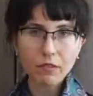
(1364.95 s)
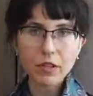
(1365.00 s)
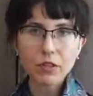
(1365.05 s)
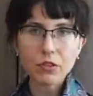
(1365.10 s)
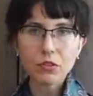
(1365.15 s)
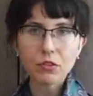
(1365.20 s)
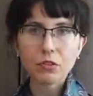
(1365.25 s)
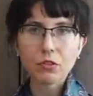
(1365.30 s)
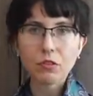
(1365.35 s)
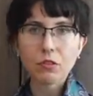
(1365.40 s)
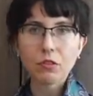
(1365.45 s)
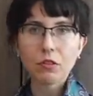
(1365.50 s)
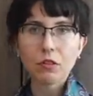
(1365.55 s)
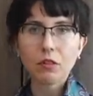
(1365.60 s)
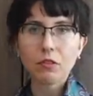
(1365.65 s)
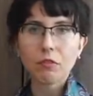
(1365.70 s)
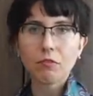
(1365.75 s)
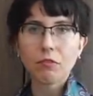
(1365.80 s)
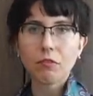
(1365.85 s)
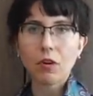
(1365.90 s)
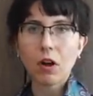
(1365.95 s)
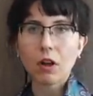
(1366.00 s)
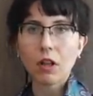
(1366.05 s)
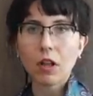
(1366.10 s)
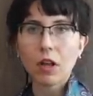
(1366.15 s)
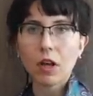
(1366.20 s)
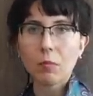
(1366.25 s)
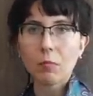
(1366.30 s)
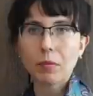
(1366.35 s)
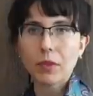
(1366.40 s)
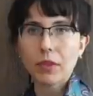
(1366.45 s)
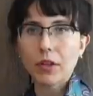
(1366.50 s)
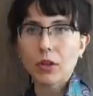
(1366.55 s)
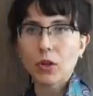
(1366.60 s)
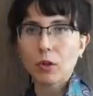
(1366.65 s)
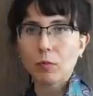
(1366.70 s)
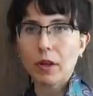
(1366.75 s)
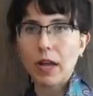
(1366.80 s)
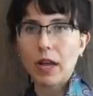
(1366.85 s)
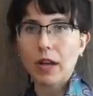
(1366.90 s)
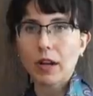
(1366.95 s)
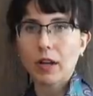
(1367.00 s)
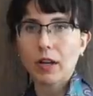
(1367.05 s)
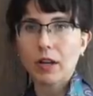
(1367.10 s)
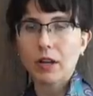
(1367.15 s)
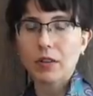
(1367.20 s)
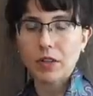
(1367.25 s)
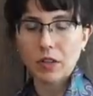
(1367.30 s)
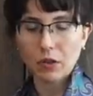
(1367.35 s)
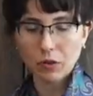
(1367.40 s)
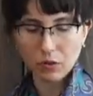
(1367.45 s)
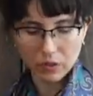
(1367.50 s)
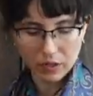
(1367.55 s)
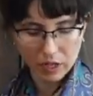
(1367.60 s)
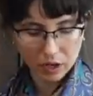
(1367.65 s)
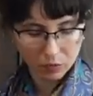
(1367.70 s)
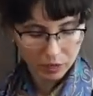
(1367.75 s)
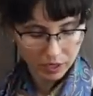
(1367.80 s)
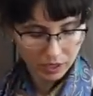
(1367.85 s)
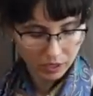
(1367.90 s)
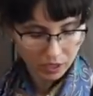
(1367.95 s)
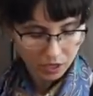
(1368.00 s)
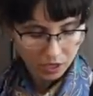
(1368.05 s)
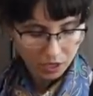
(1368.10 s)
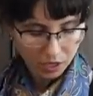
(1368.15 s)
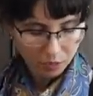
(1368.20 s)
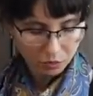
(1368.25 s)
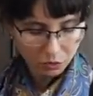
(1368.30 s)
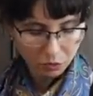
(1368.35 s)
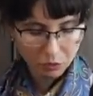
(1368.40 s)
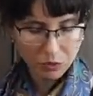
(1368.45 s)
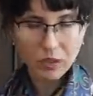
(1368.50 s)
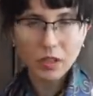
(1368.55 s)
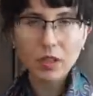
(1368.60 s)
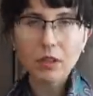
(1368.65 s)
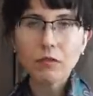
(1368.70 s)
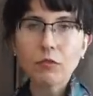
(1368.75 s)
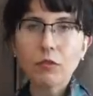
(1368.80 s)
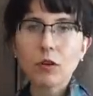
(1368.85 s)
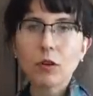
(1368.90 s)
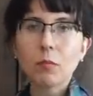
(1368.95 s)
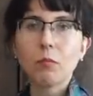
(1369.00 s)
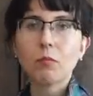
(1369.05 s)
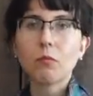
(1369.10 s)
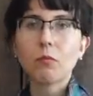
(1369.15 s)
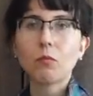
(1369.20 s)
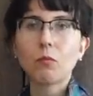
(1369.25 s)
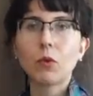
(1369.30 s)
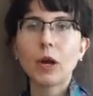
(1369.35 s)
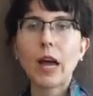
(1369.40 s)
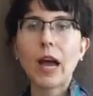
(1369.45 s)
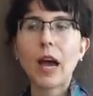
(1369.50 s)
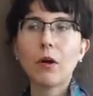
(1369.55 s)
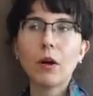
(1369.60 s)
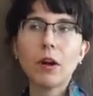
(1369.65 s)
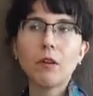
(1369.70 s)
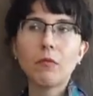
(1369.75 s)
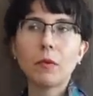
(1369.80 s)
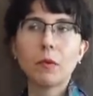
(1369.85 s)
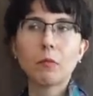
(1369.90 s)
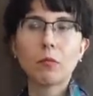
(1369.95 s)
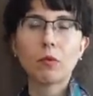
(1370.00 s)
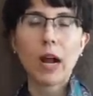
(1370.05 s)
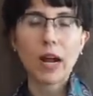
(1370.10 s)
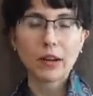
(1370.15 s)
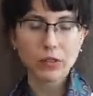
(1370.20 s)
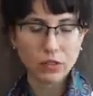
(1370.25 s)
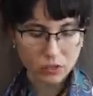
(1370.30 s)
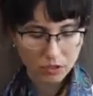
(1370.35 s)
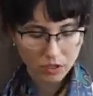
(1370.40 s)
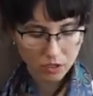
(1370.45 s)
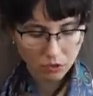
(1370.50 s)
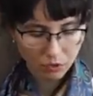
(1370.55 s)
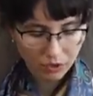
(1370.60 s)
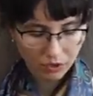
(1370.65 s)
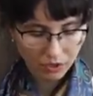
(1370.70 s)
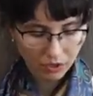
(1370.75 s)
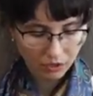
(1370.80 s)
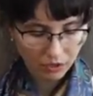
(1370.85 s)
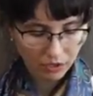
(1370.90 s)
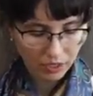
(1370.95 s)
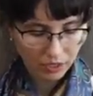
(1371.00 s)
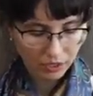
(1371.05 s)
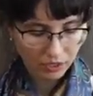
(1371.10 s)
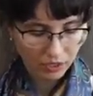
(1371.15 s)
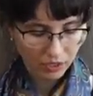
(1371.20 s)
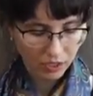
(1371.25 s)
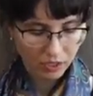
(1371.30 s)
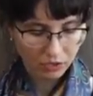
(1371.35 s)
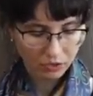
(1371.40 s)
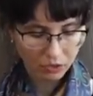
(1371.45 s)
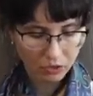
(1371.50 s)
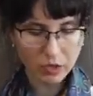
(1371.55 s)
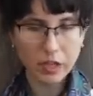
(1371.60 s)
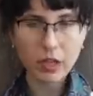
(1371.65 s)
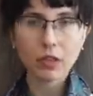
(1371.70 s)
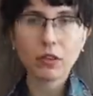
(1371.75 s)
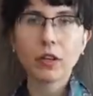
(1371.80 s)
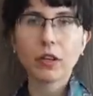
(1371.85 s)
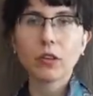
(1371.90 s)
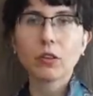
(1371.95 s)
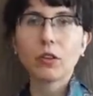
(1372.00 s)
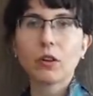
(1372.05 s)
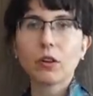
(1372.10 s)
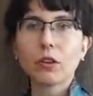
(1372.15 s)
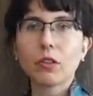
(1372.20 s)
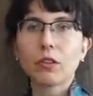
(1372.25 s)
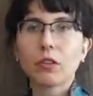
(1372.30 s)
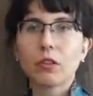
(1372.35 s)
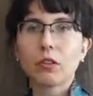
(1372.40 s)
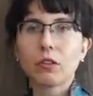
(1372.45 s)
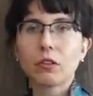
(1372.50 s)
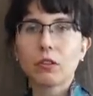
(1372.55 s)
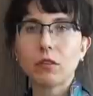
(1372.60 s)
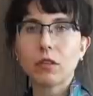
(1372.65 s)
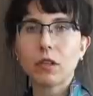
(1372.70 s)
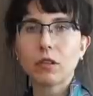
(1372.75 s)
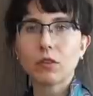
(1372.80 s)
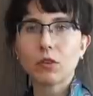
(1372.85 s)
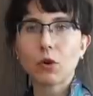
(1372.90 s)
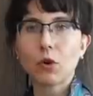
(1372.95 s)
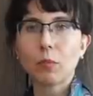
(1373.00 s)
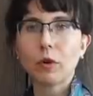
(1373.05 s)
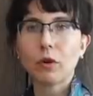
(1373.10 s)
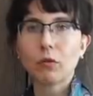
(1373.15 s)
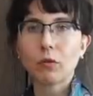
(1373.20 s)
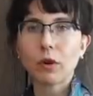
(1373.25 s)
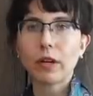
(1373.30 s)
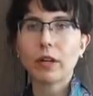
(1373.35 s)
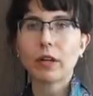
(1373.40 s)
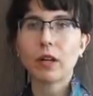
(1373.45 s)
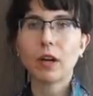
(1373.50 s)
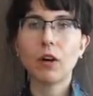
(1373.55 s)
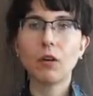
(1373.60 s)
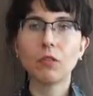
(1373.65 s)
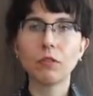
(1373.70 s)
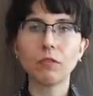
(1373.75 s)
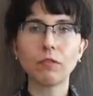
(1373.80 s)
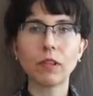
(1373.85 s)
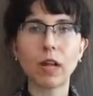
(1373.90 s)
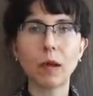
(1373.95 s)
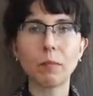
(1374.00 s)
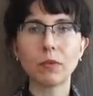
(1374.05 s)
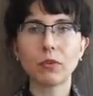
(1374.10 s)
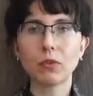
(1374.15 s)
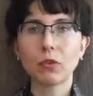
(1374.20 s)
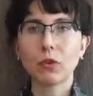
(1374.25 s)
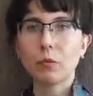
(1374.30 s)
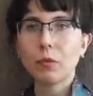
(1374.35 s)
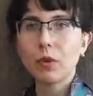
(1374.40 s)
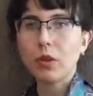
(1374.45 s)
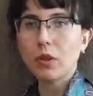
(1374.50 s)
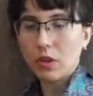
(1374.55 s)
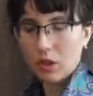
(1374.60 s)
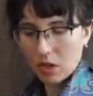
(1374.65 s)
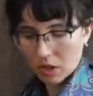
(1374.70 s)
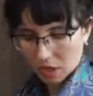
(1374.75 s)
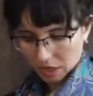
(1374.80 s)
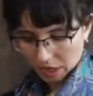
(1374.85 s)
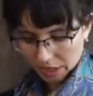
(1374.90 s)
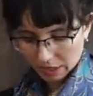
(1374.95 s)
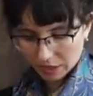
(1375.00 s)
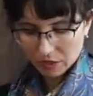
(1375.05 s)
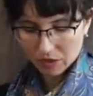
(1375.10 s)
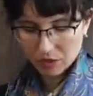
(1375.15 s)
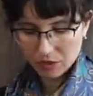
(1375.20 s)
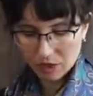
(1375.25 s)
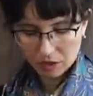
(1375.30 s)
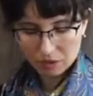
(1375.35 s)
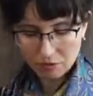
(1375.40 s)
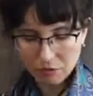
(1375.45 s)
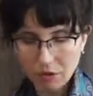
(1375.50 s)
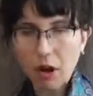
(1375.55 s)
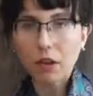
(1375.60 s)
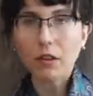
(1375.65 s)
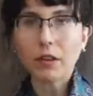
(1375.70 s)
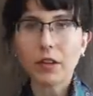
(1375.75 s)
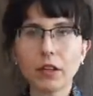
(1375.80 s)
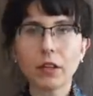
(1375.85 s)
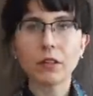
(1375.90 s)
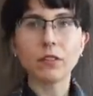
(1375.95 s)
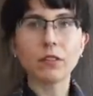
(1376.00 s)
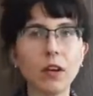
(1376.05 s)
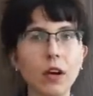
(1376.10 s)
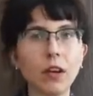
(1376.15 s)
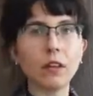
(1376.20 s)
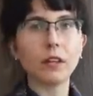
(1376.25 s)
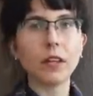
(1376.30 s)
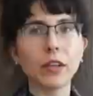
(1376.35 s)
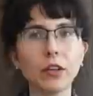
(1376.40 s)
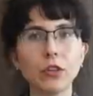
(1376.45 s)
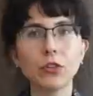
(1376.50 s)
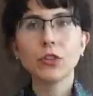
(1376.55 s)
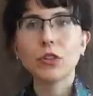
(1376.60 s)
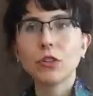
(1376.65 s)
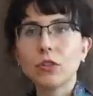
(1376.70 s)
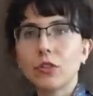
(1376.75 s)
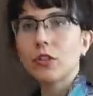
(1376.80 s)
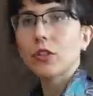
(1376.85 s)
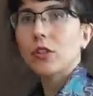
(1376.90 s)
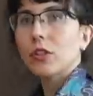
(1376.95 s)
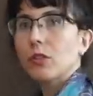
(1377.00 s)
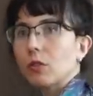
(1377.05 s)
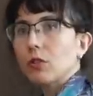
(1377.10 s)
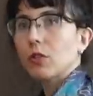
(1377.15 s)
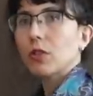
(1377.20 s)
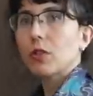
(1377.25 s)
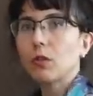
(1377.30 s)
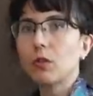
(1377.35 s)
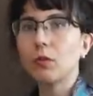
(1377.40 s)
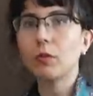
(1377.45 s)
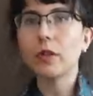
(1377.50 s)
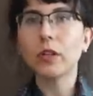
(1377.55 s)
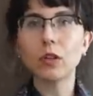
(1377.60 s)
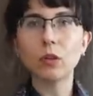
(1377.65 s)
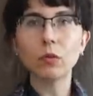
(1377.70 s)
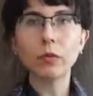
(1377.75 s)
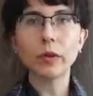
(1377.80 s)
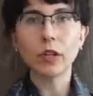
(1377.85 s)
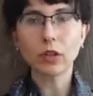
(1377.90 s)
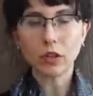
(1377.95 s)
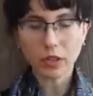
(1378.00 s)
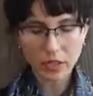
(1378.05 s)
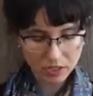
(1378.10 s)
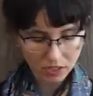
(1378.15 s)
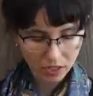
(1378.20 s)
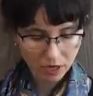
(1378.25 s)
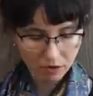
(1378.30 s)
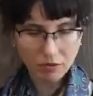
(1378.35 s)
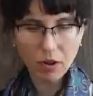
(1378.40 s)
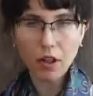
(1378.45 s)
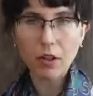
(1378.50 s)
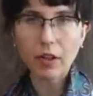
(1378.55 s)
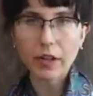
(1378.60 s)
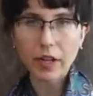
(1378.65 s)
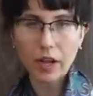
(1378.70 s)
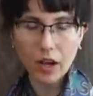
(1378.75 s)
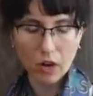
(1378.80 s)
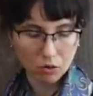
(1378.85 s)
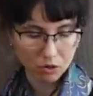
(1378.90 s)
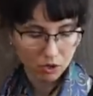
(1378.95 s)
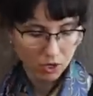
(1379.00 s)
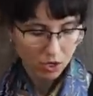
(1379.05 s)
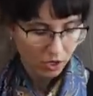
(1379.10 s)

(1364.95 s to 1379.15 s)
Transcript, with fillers: this fall up and then your bag kind of dangles that way but really from how i've been practicing with it like okay, like look, the it's open right now, the flap is open, and it's not falling. It's not like jiggle, jiggle, jiggle, wiggle, wiggle. It's not falling out.